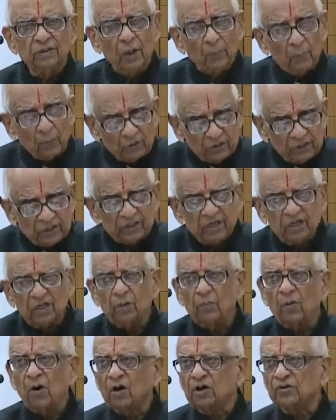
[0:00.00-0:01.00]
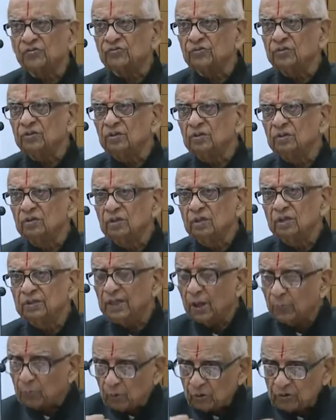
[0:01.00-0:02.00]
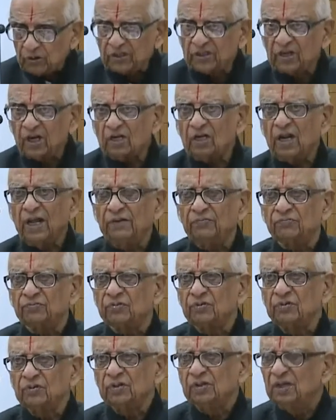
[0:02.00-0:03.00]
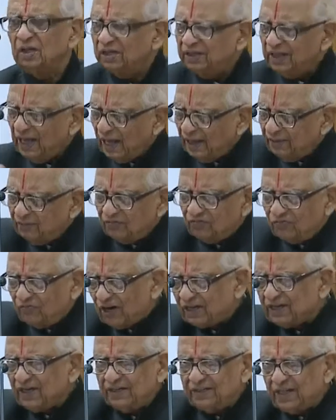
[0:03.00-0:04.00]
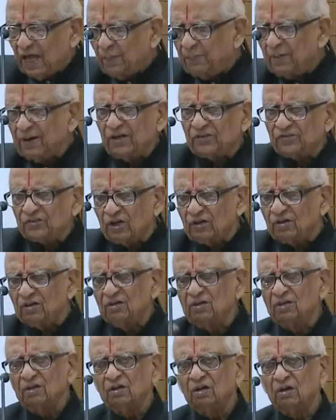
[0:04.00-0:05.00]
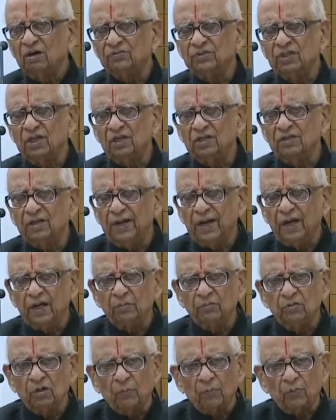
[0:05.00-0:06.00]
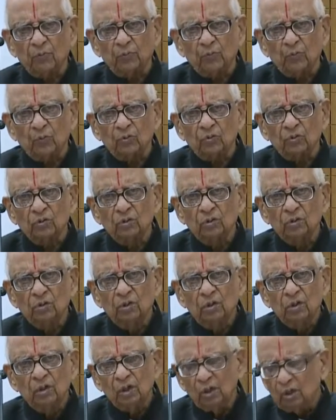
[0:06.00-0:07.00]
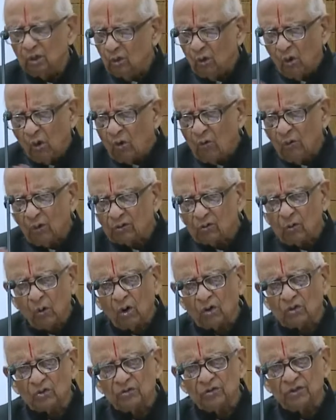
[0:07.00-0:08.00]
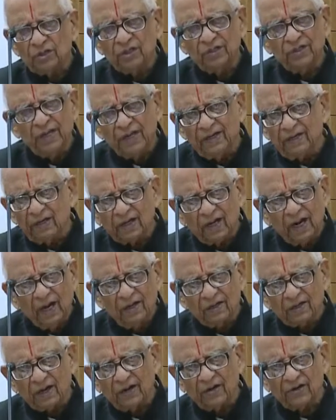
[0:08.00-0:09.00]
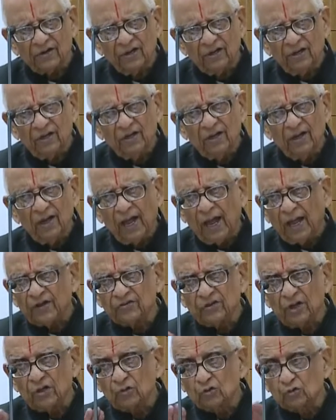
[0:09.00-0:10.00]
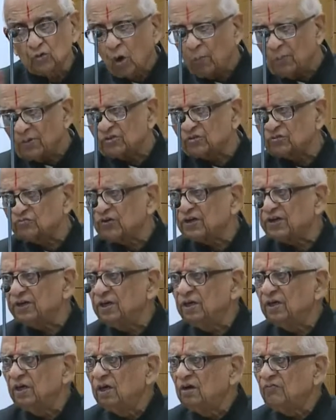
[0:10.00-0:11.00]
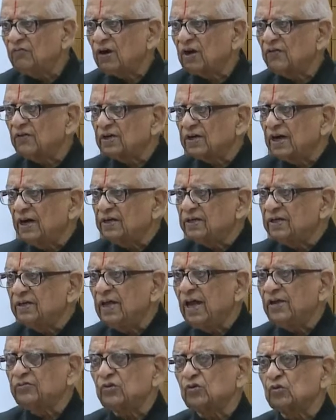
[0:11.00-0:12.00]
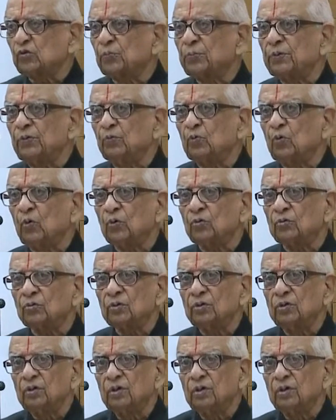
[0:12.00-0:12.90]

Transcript: They have protected democracy. They have protected life. Yeah, forget the aberration of the AD Jabalpur. No court in any country has done so much for, for our country as the Supreme Court.